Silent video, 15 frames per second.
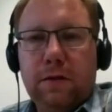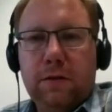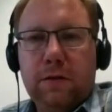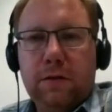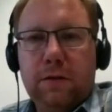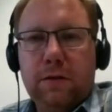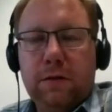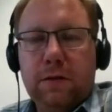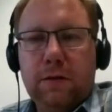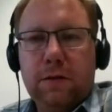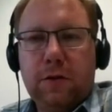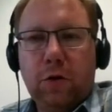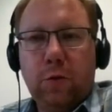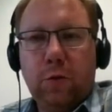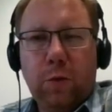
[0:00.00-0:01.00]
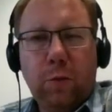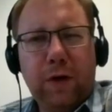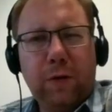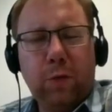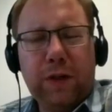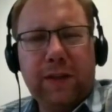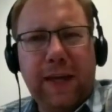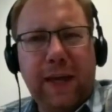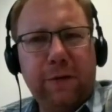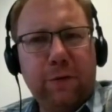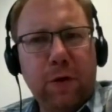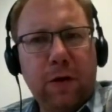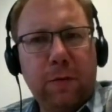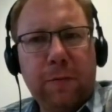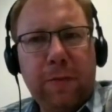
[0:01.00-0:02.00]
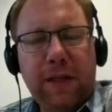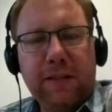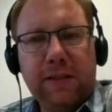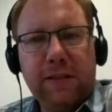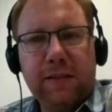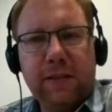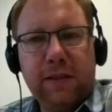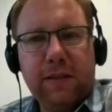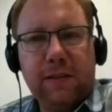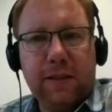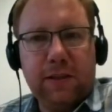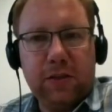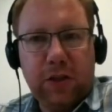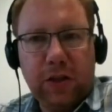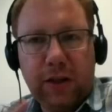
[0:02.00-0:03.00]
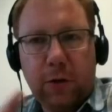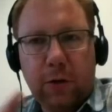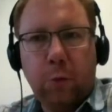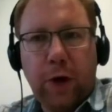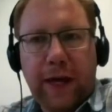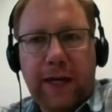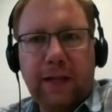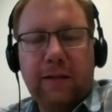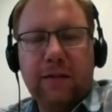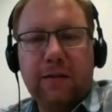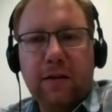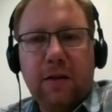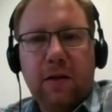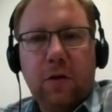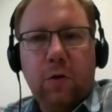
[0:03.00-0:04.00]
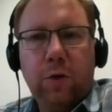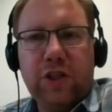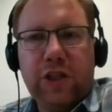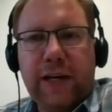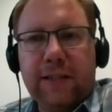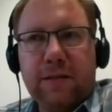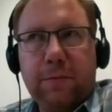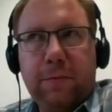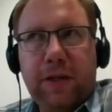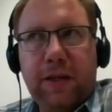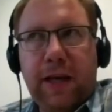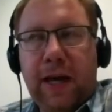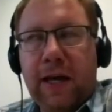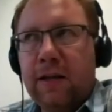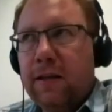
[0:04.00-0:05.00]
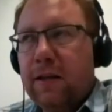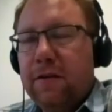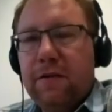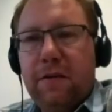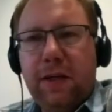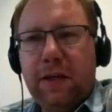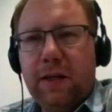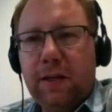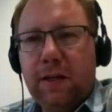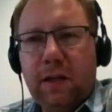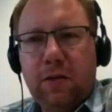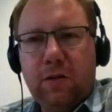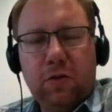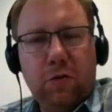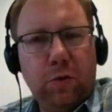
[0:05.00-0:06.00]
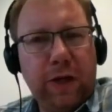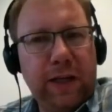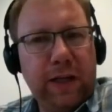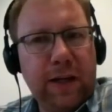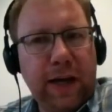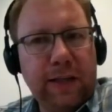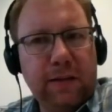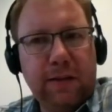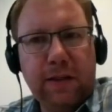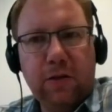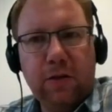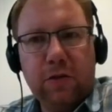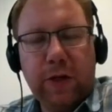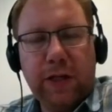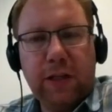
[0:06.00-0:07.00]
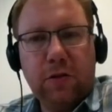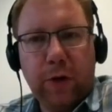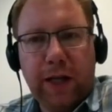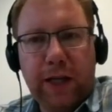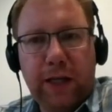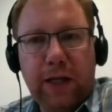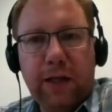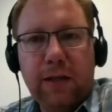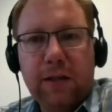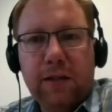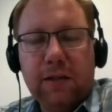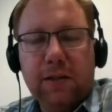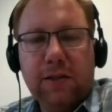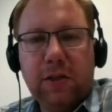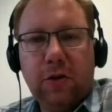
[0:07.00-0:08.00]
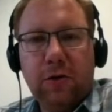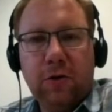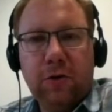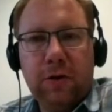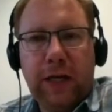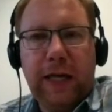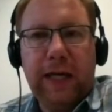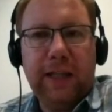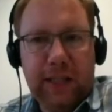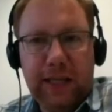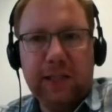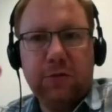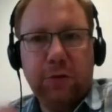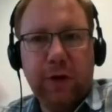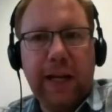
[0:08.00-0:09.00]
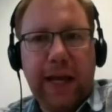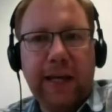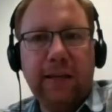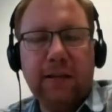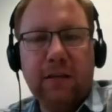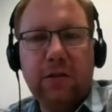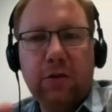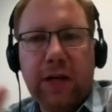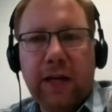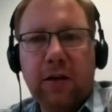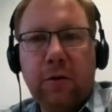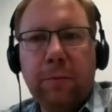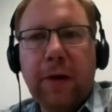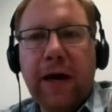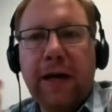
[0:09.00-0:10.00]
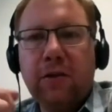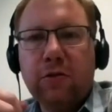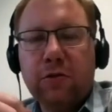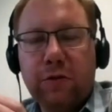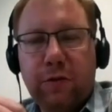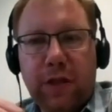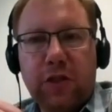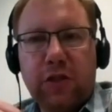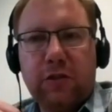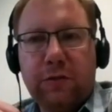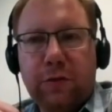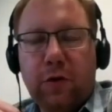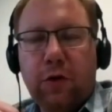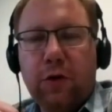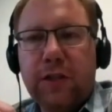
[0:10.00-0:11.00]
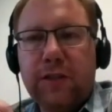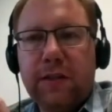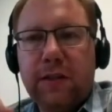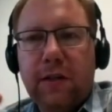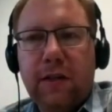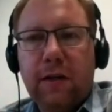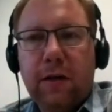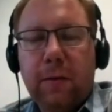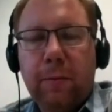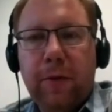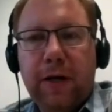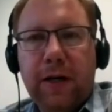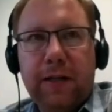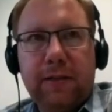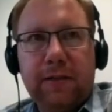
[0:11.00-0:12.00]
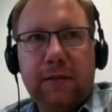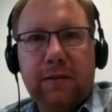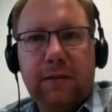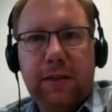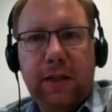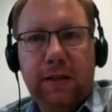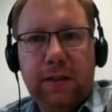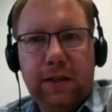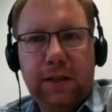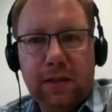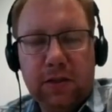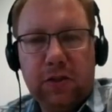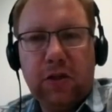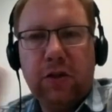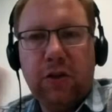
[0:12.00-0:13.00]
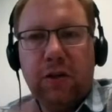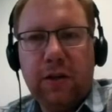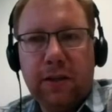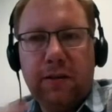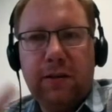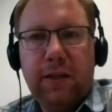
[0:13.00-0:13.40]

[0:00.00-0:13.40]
So what Dave probably means is async await, which has been added, I think, in 2019 or 2020. So it's related. You can combine those features, of course, but the async and